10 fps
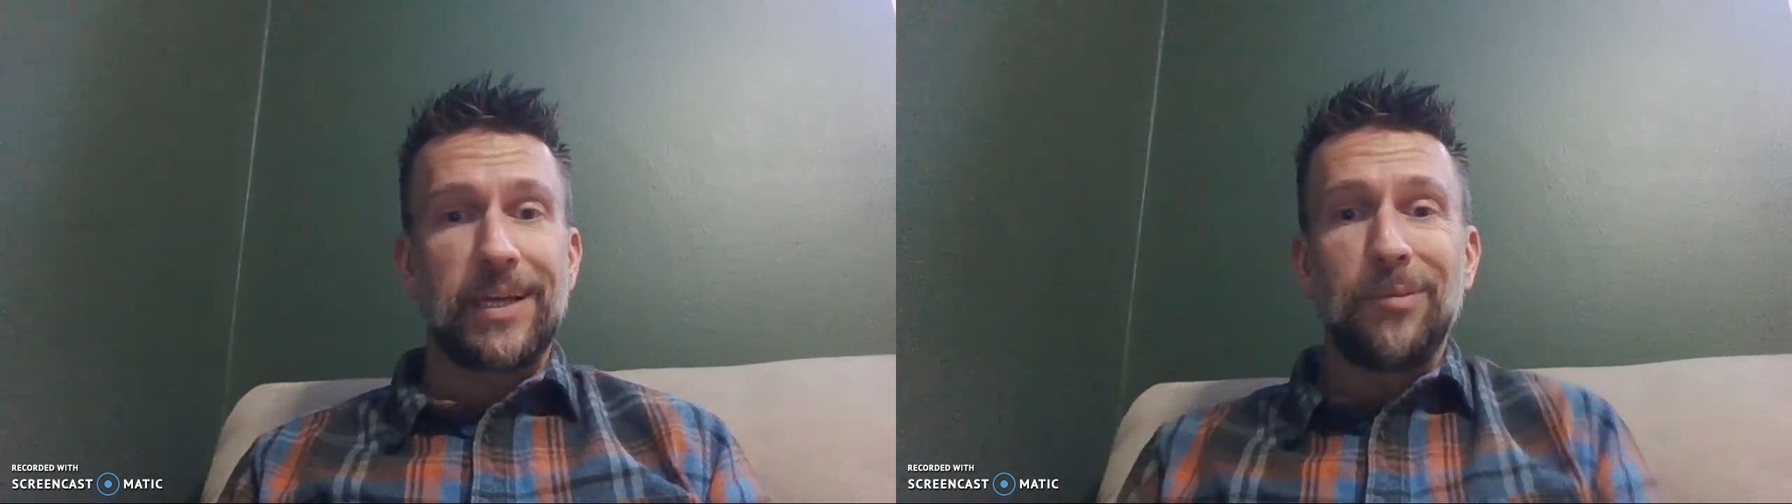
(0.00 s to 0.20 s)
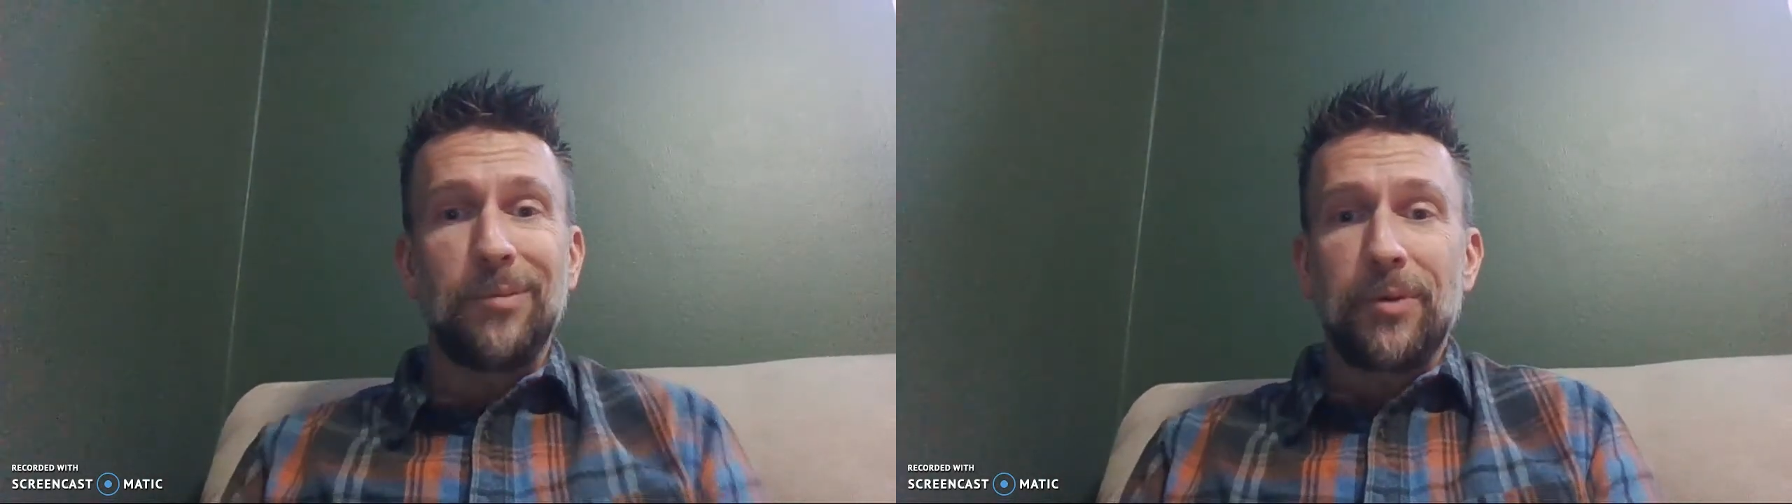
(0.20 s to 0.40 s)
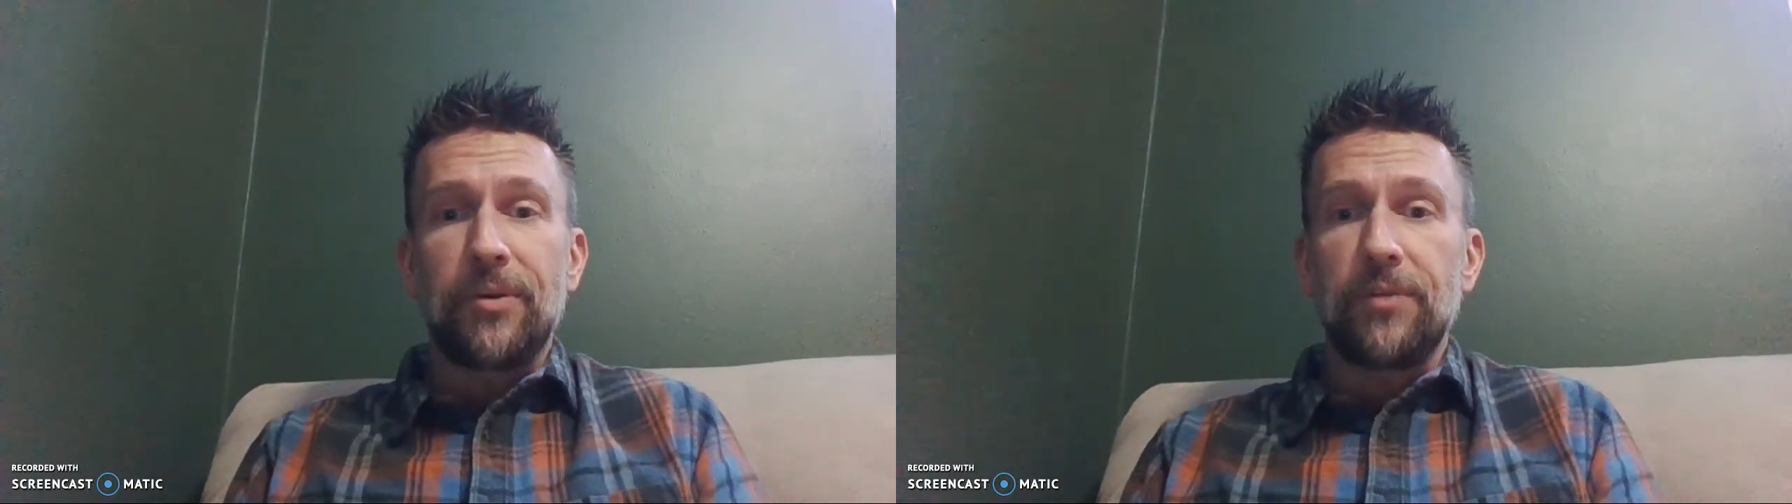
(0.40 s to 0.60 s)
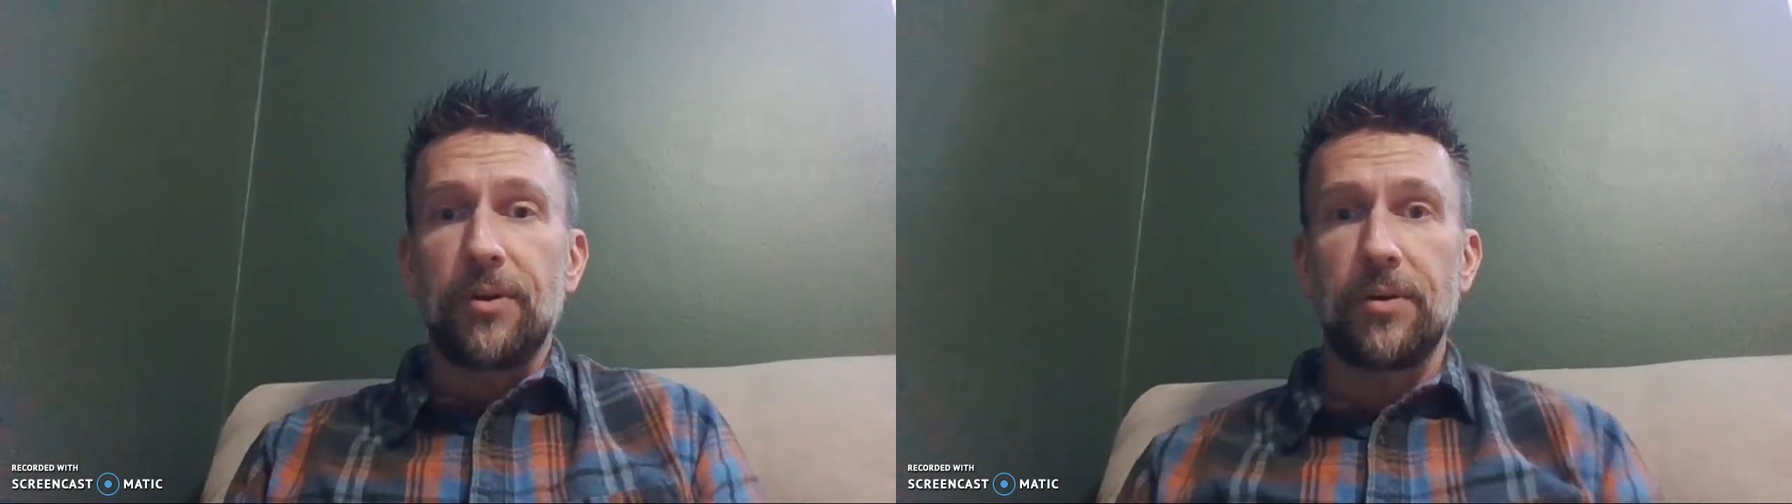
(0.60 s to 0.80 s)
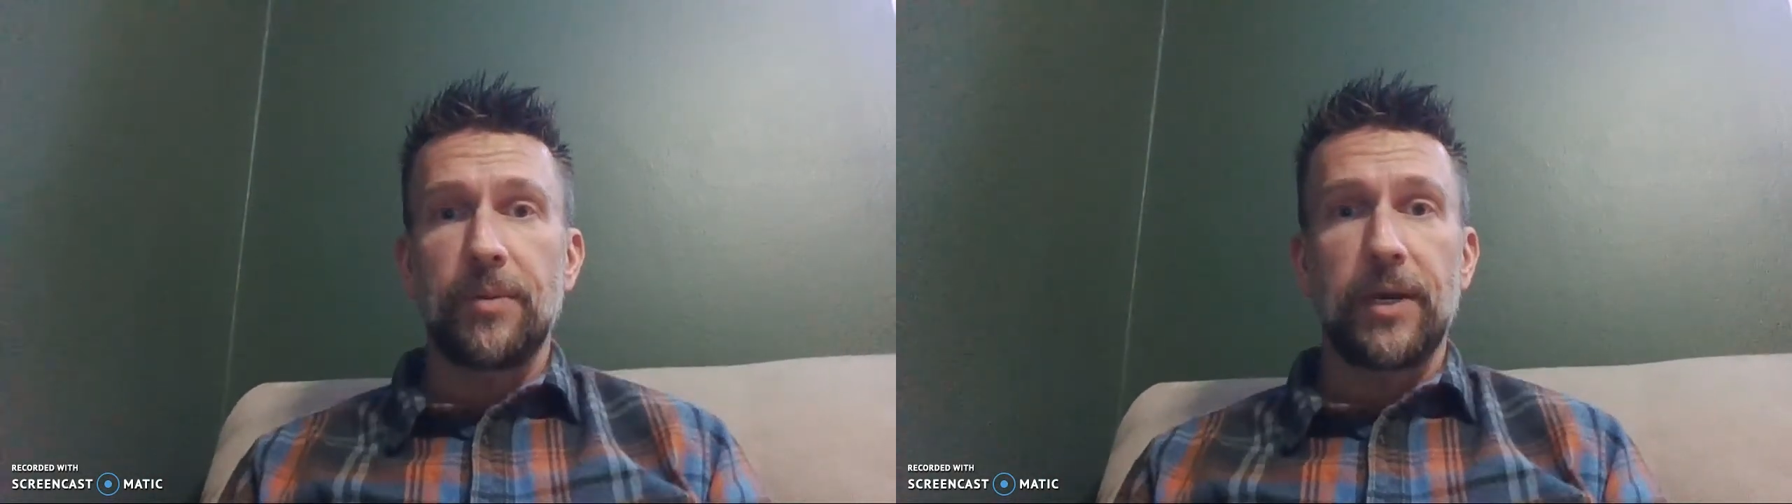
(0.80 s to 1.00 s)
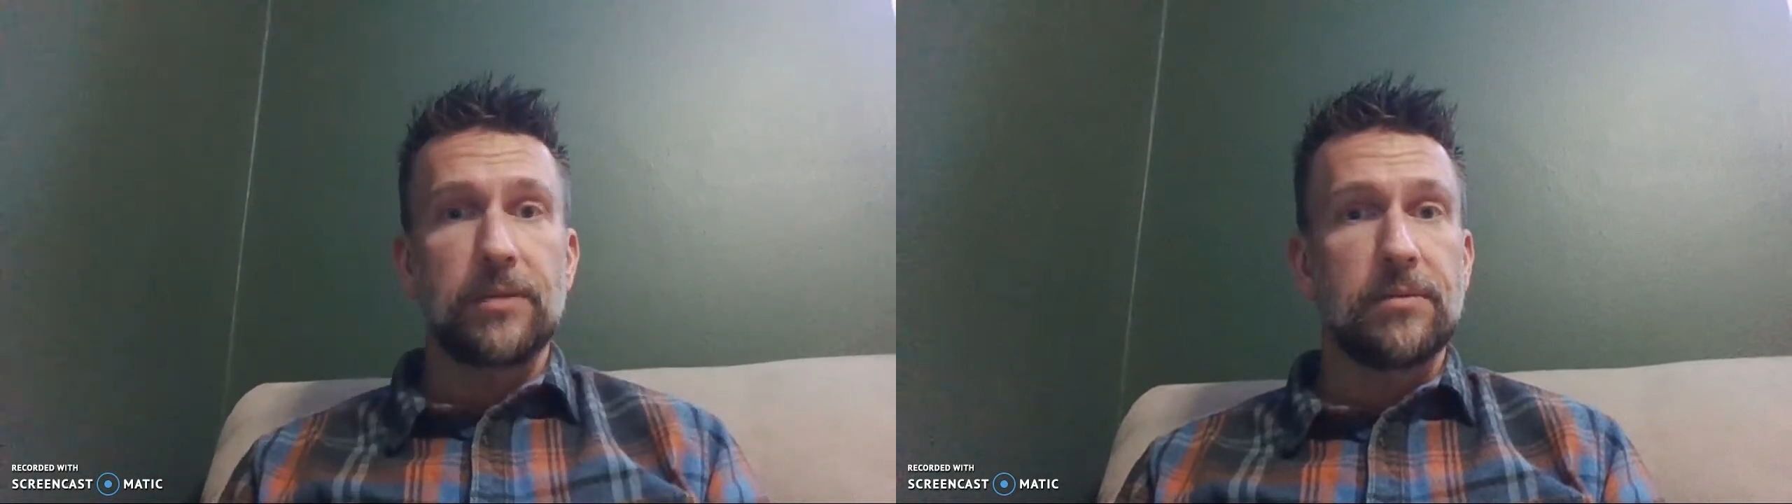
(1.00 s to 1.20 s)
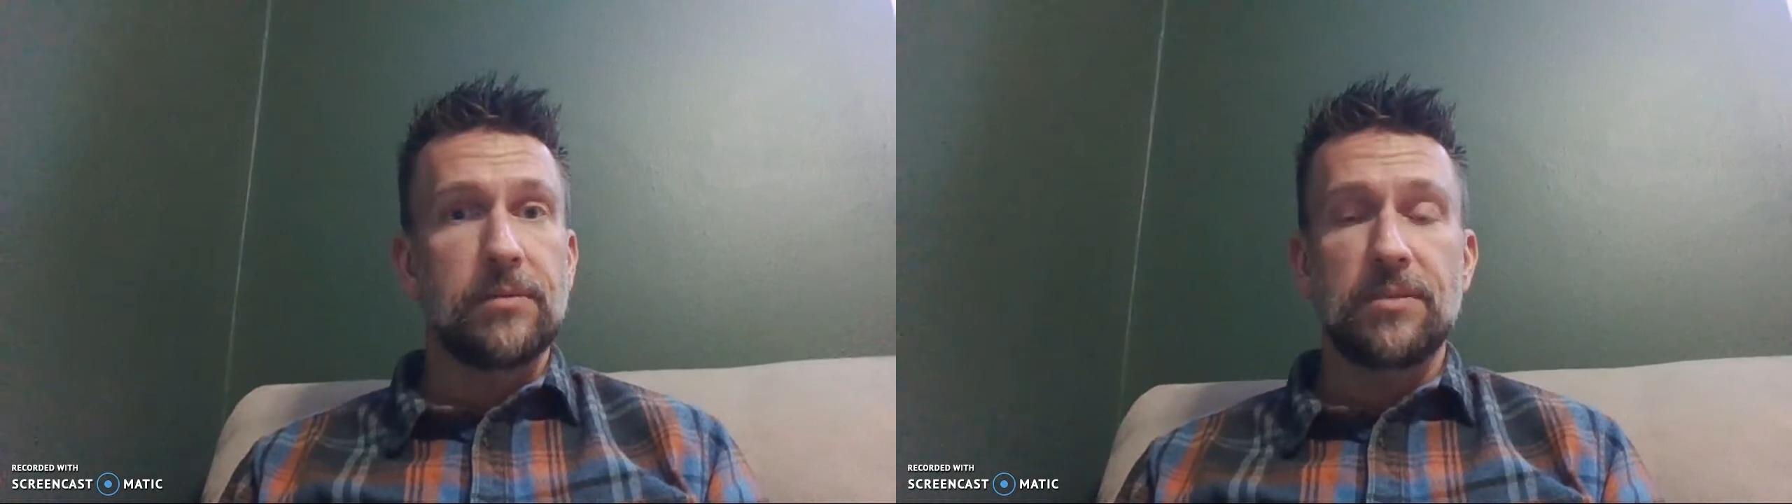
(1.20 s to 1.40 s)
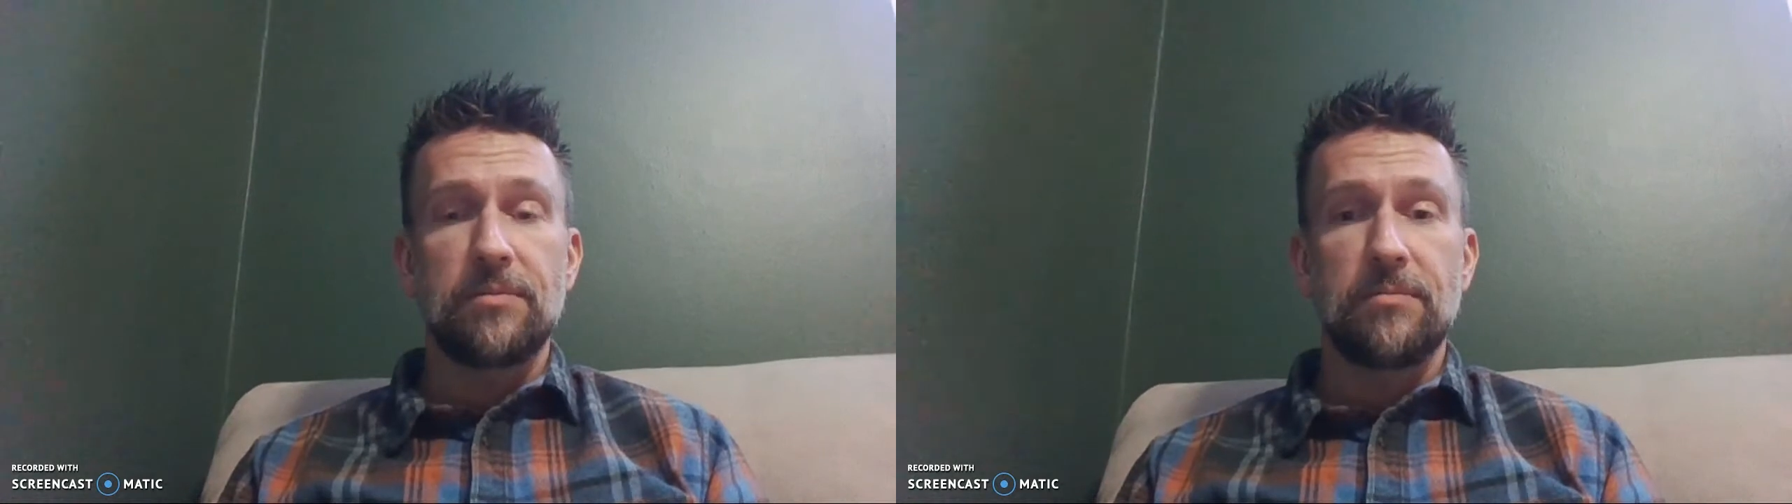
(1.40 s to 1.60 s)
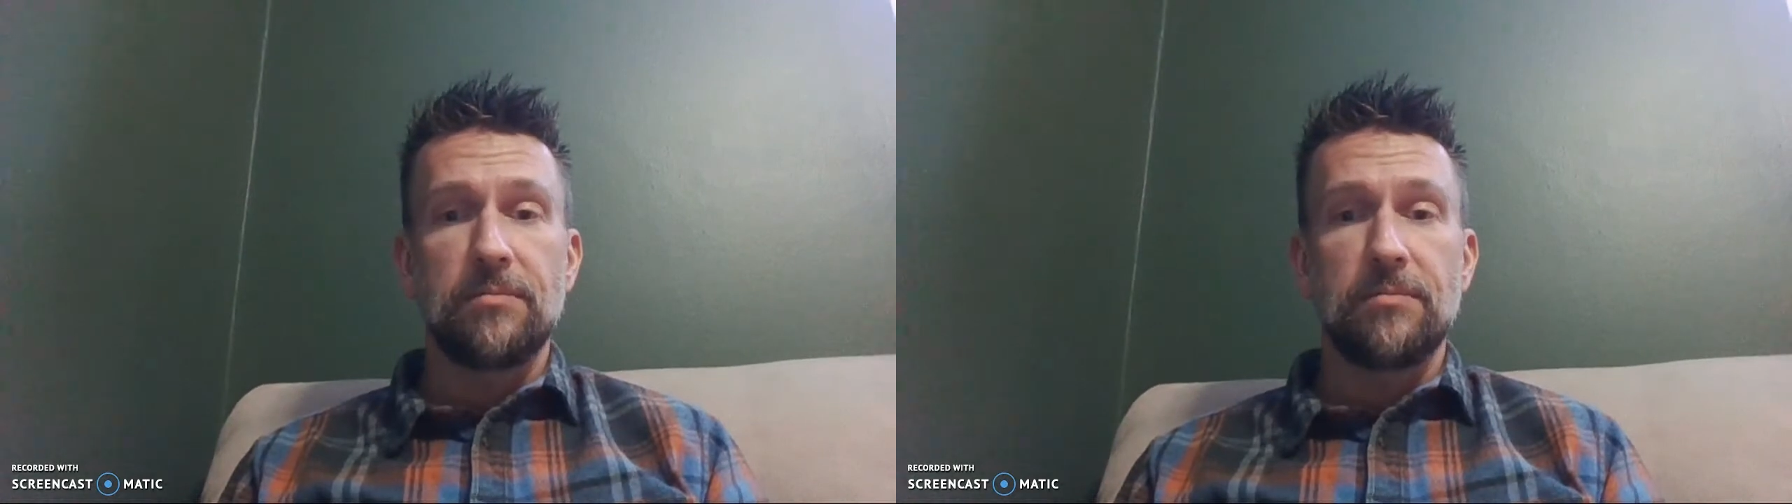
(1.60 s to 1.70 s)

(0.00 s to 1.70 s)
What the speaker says: Tell me what you've learned about this